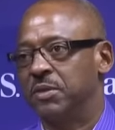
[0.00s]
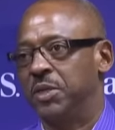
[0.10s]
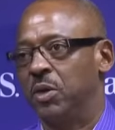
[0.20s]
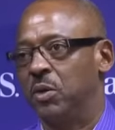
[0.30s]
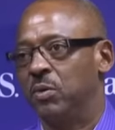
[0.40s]

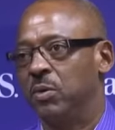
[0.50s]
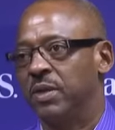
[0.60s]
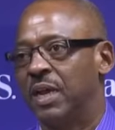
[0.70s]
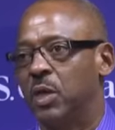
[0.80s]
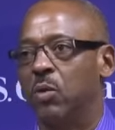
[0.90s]
You know,
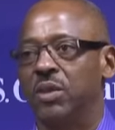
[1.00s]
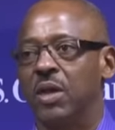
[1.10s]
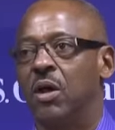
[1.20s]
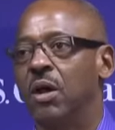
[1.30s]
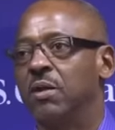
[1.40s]
I know where they
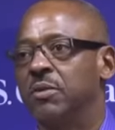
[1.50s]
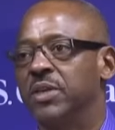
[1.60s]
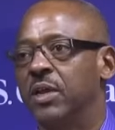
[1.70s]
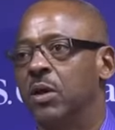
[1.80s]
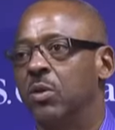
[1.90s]
are.
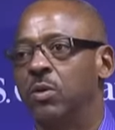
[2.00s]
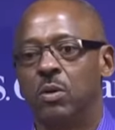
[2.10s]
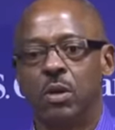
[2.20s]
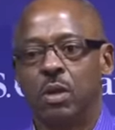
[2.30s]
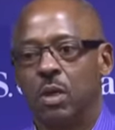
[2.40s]
They know
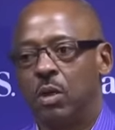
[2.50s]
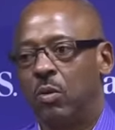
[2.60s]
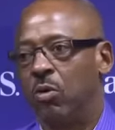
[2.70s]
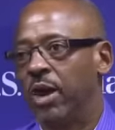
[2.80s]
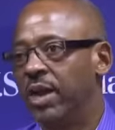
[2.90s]

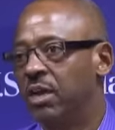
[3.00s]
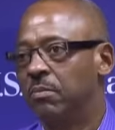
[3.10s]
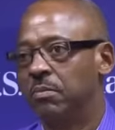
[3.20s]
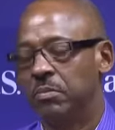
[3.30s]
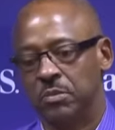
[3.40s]
where I
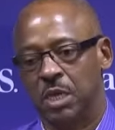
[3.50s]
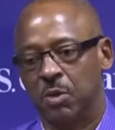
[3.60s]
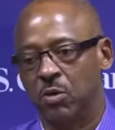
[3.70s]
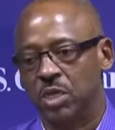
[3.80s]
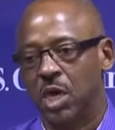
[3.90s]
am. I'm
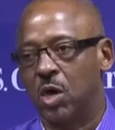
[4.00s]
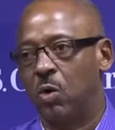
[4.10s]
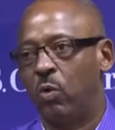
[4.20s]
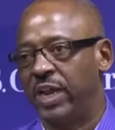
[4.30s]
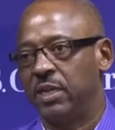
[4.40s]
on
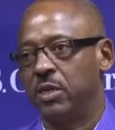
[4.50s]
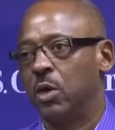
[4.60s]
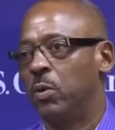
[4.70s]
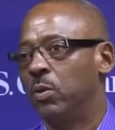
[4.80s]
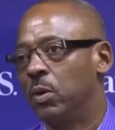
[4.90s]
call waiting to
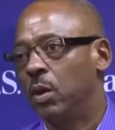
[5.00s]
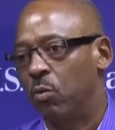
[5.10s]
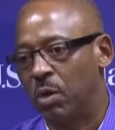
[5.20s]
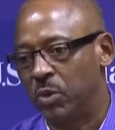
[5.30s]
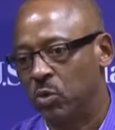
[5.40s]
go
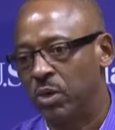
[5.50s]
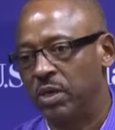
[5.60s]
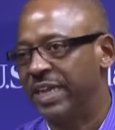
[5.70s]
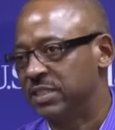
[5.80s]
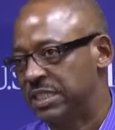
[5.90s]
where I'm going
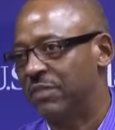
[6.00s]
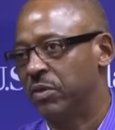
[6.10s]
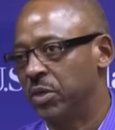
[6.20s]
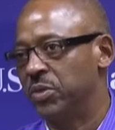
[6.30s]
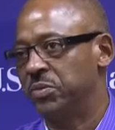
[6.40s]
next this
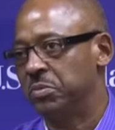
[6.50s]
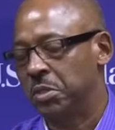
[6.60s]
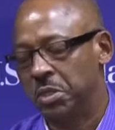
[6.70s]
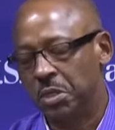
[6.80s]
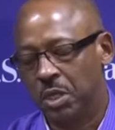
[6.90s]
afternoon
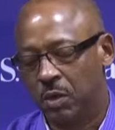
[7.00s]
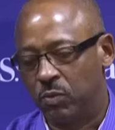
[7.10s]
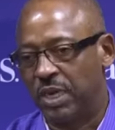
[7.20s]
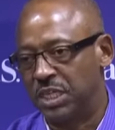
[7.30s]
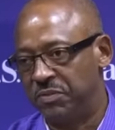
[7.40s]

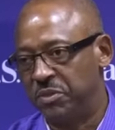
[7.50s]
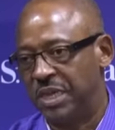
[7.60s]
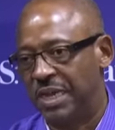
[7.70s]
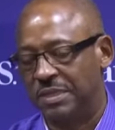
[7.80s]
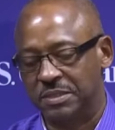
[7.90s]
when I leave you
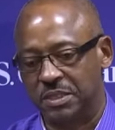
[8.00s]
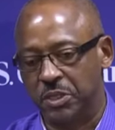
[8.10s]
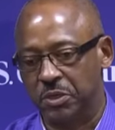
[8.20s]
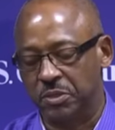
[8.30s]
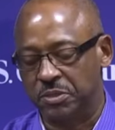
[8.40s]
guys and
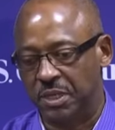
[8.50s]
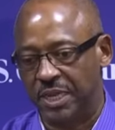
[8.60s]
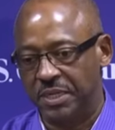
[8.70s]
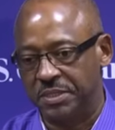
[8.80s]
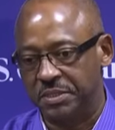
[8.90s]
girls and
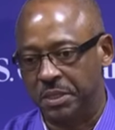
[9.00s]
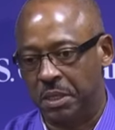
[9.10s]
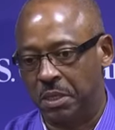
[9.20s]
ladies.